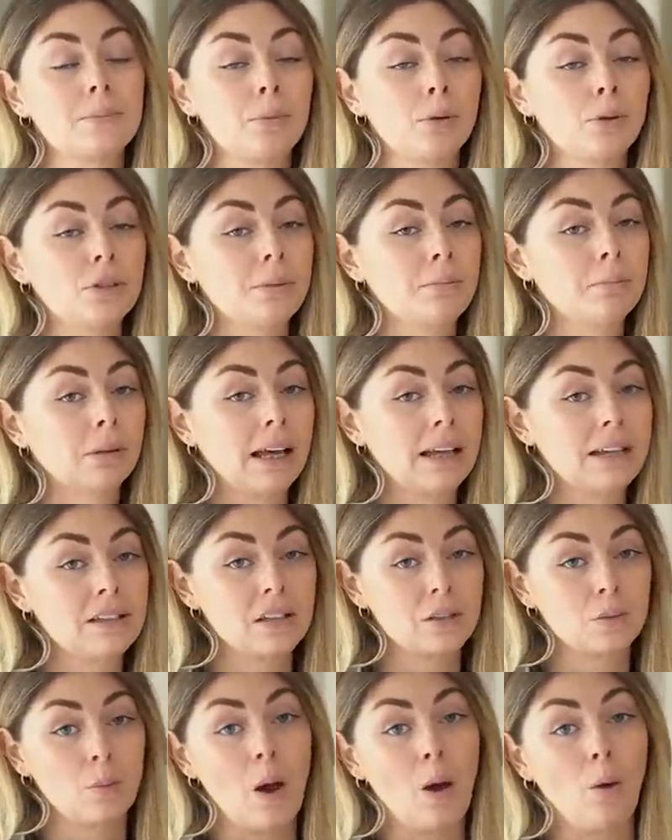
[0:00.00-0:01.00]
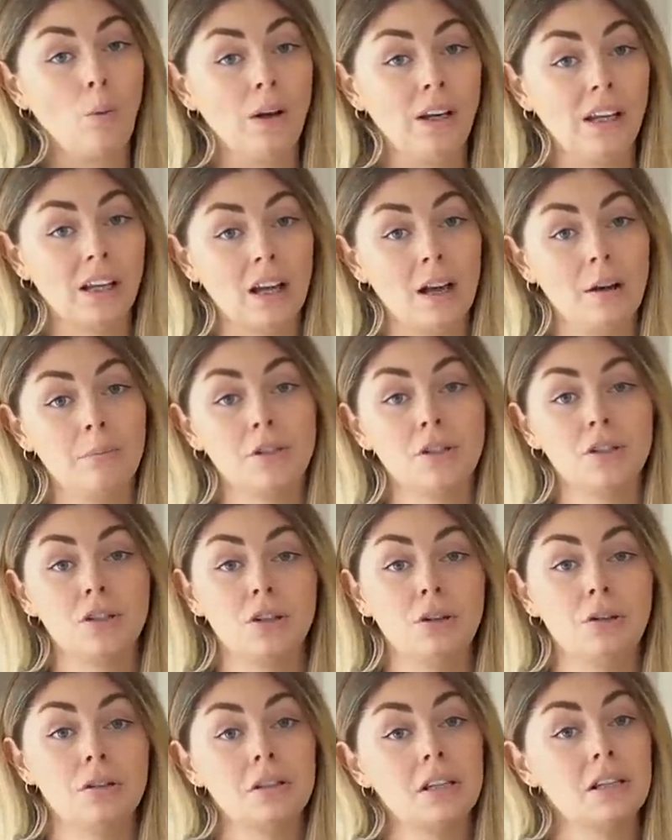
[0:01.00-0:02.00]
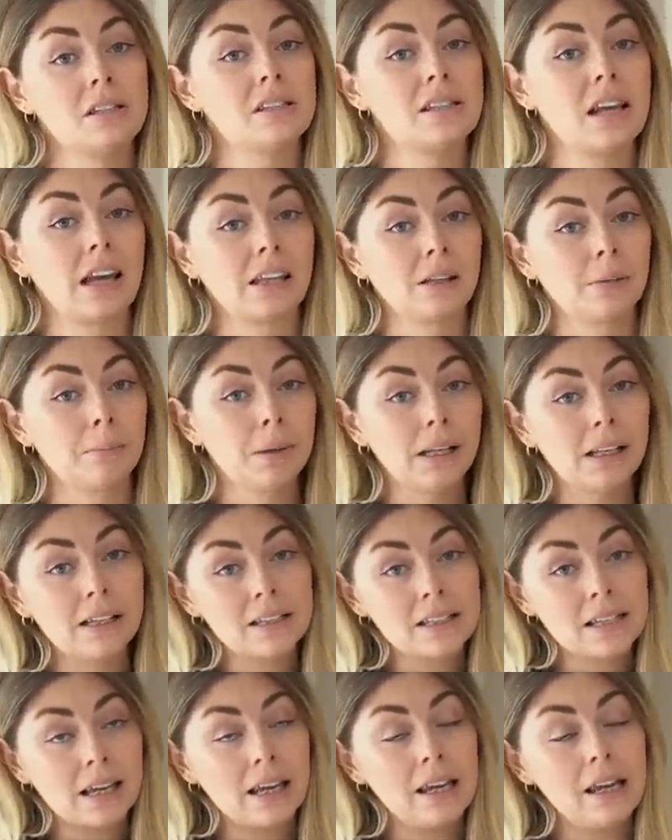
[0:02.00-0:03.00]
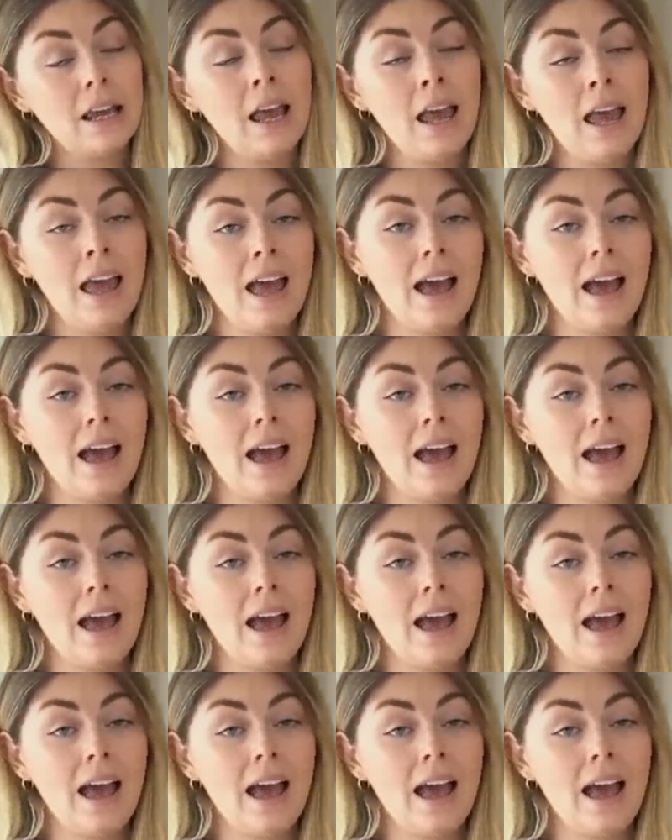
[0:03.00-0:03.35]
put in place as well when it comes to sustainability